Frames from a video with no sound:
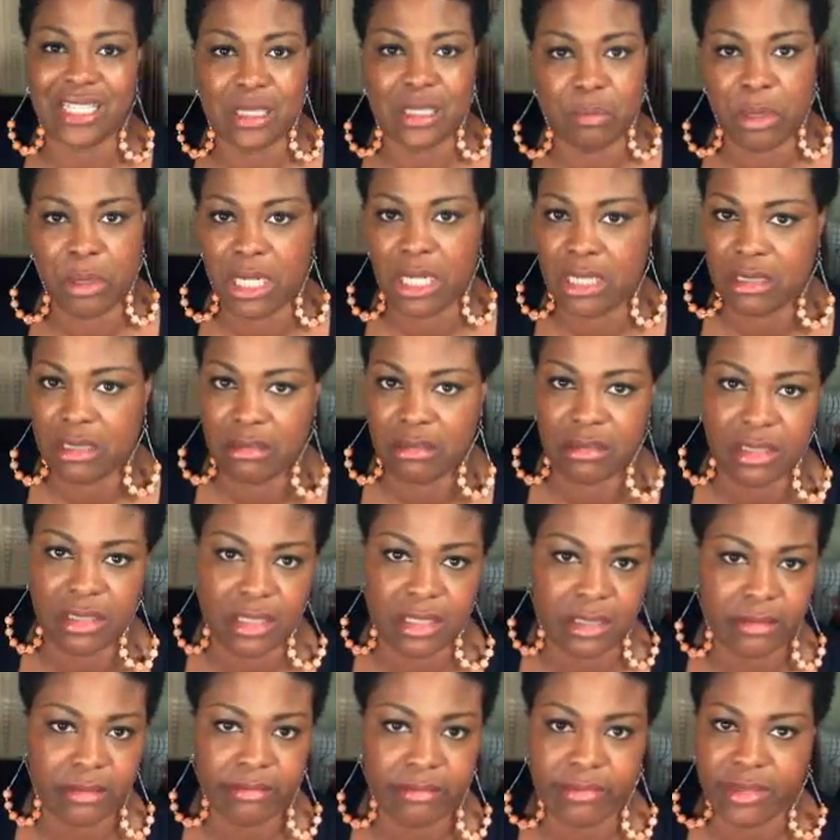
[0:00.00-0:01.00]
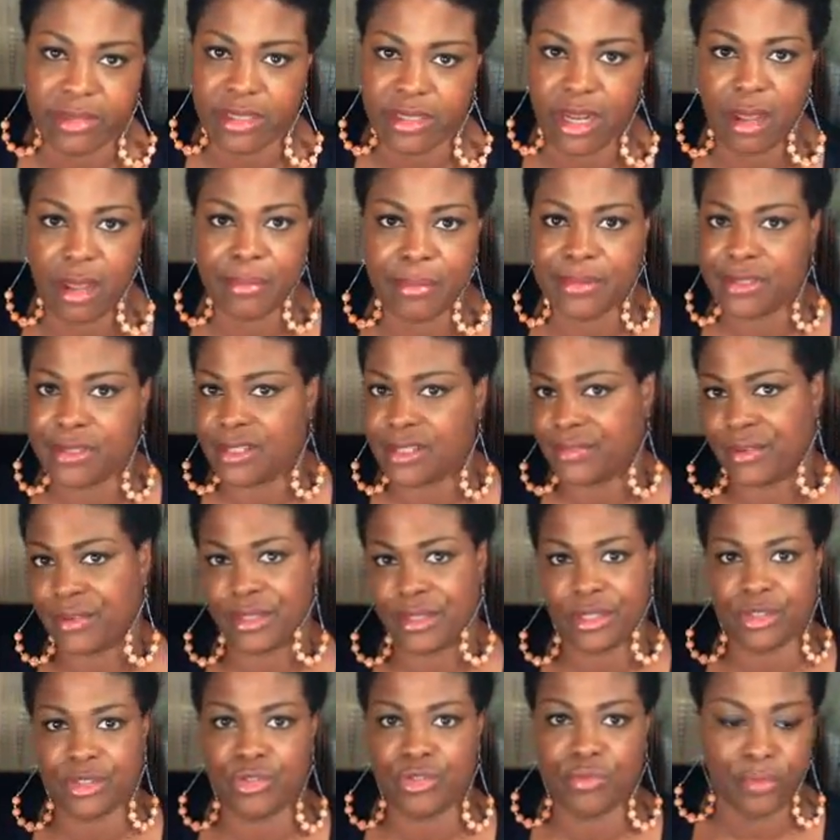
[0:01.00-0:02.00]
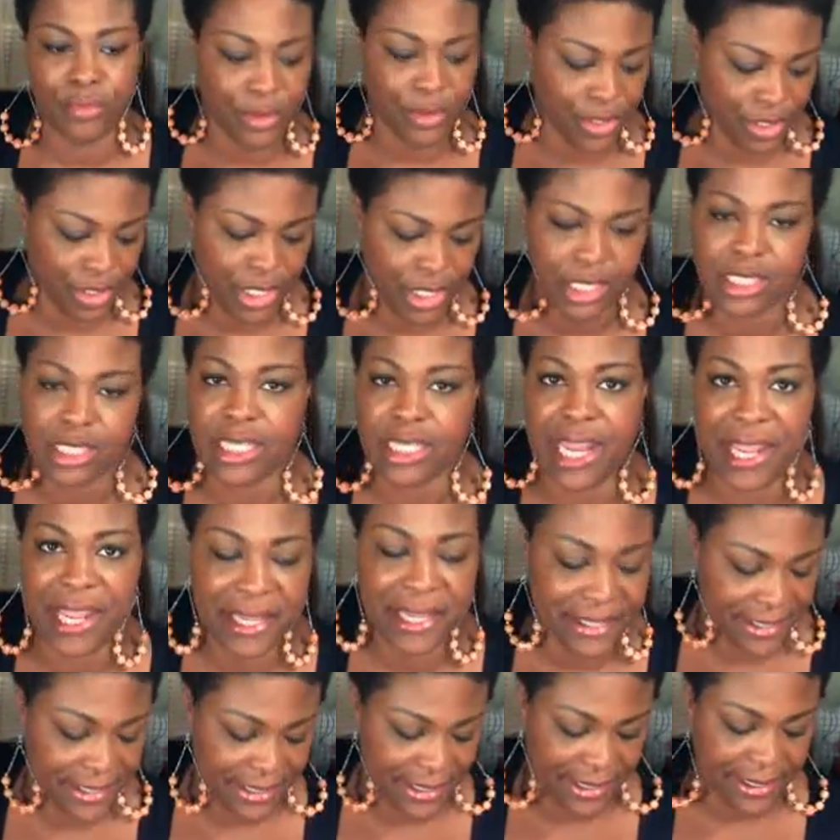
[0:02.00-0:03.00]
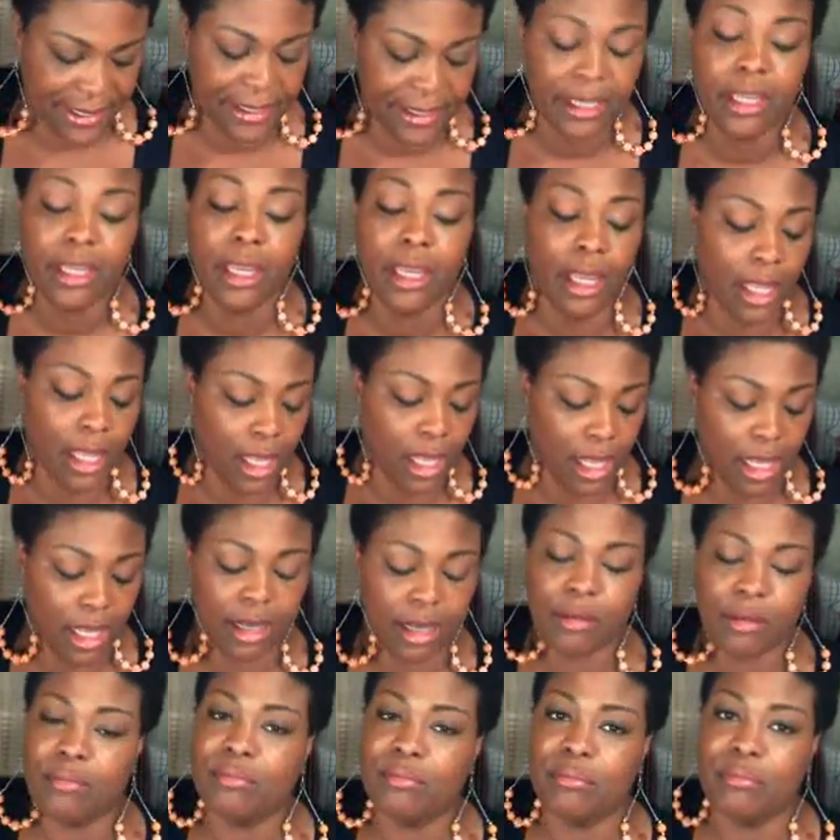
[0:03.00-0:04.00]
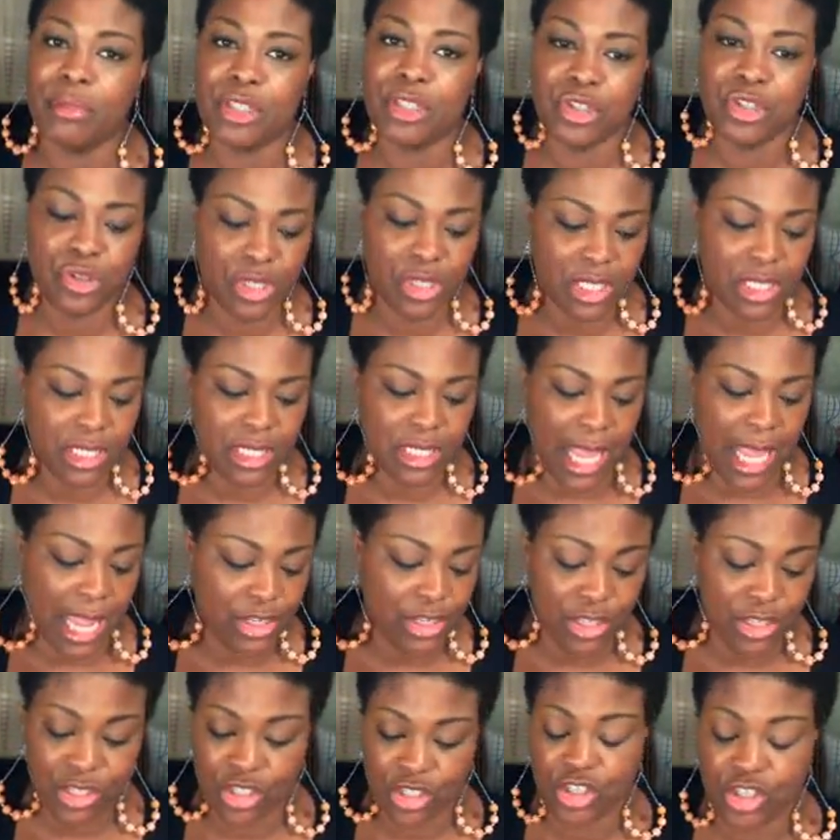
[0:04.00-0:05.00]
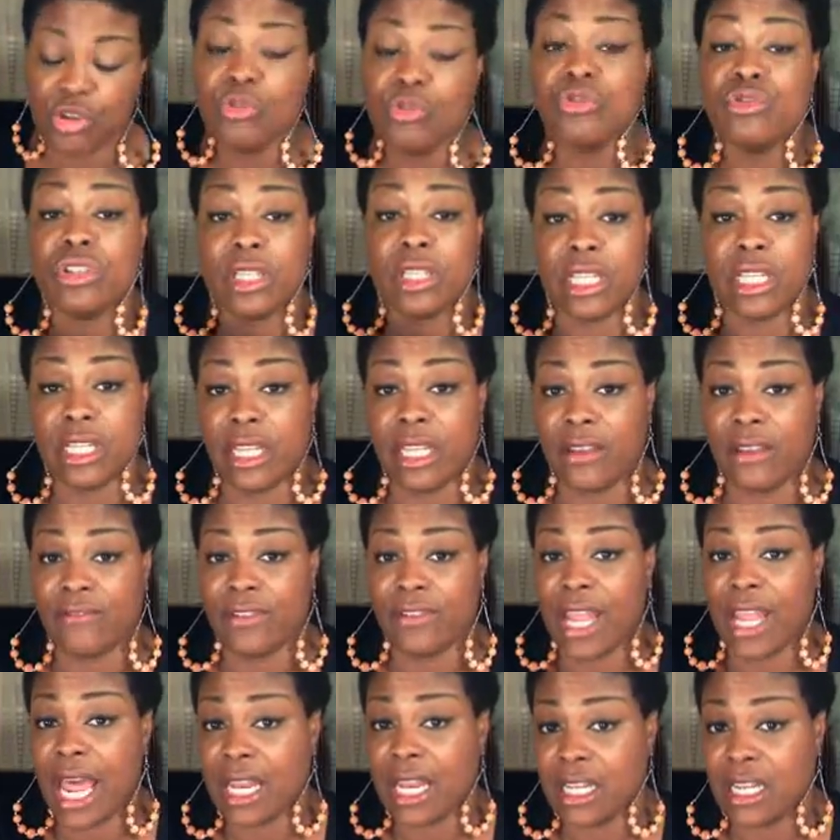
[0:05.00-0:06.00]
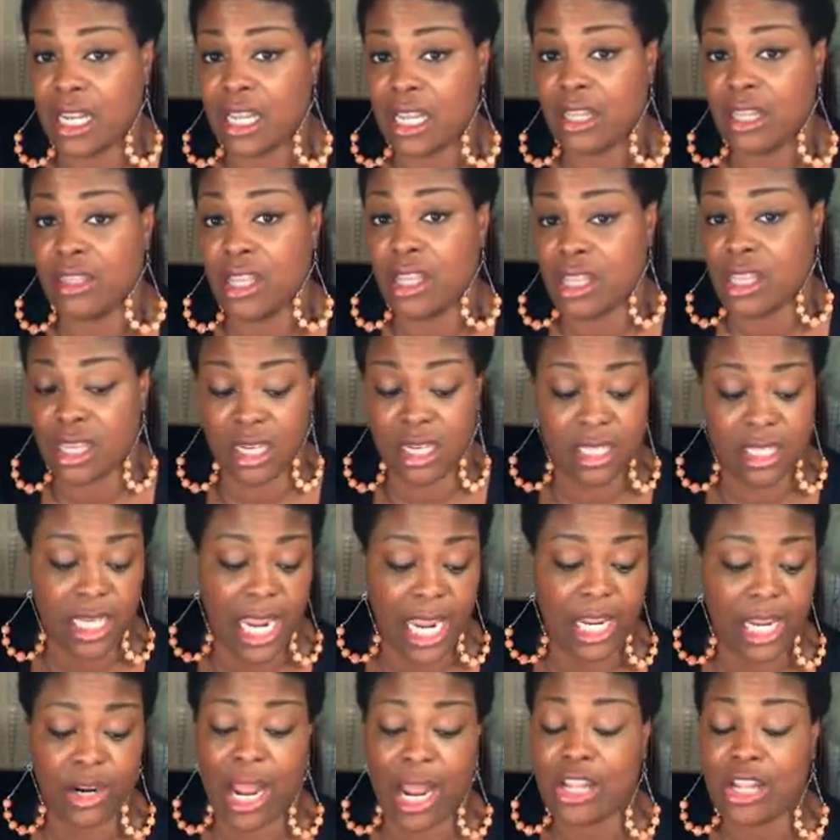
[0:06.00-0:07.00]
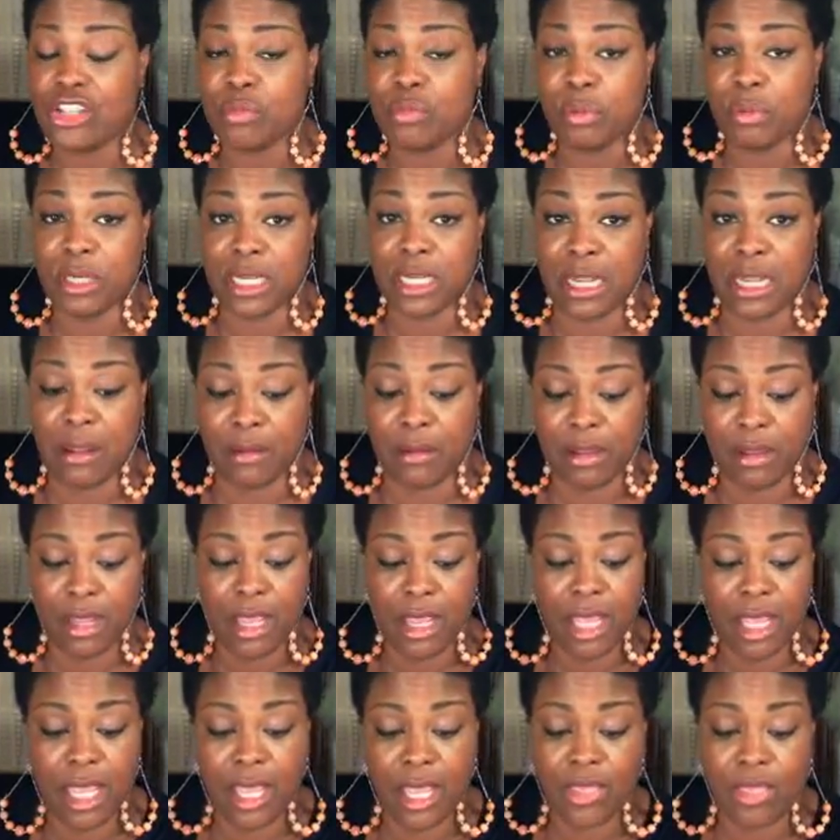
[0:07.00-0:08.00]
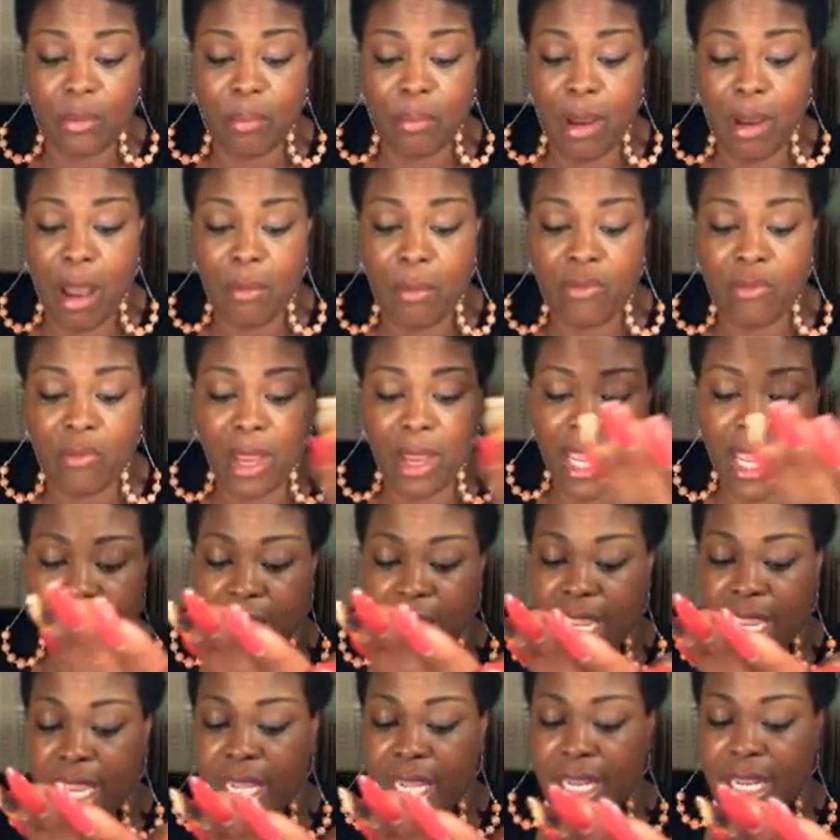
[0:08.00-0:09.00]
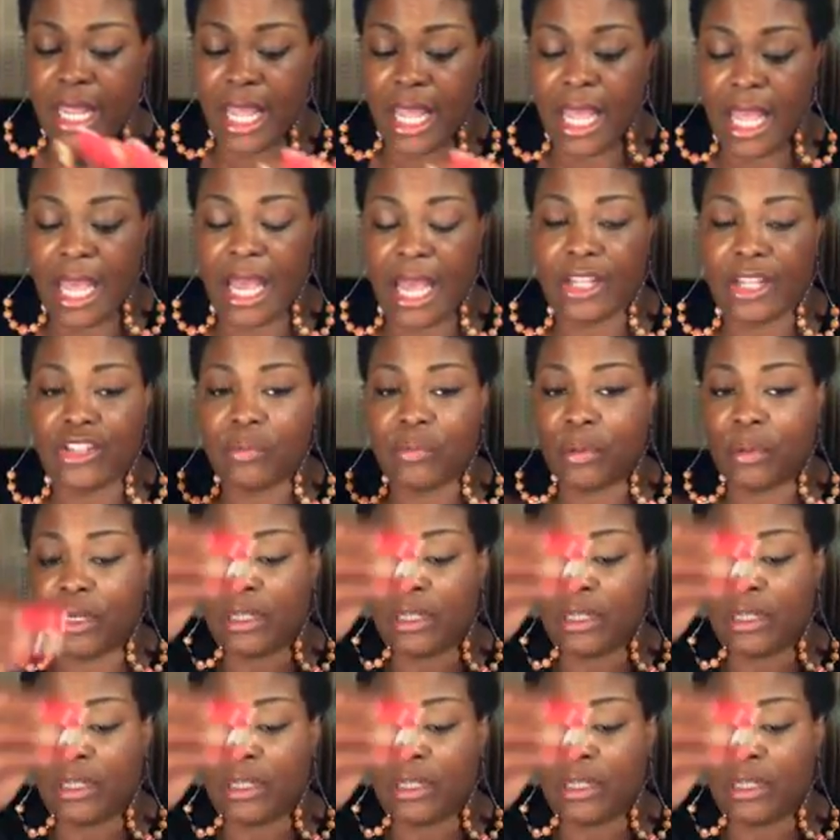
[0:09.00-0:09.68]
you got spit and slop and stuff on your toothbrush. That's nasty. But I just usually, if not another container, I just put it in the palm of my hand. I